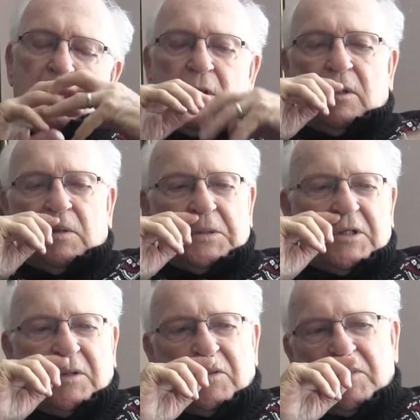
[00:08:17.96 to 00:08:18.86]
Well, it
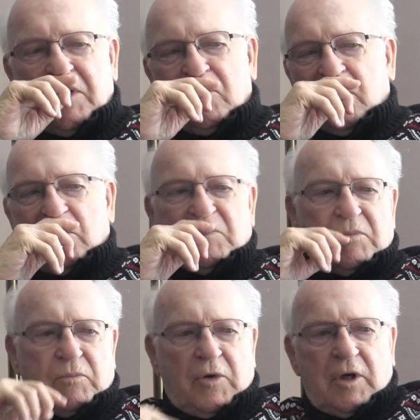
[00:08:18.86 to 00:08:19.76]
seemed to me we
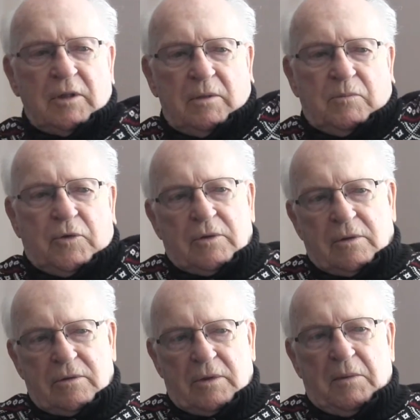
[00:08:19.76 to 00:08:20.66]
bought the
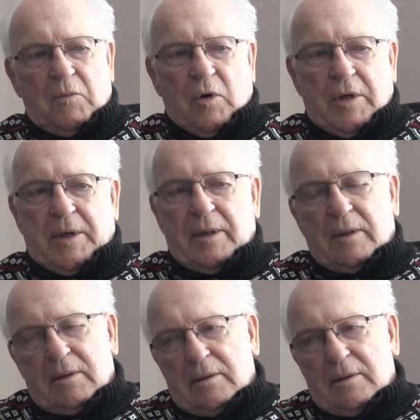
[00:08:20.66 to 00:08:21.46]
books some way,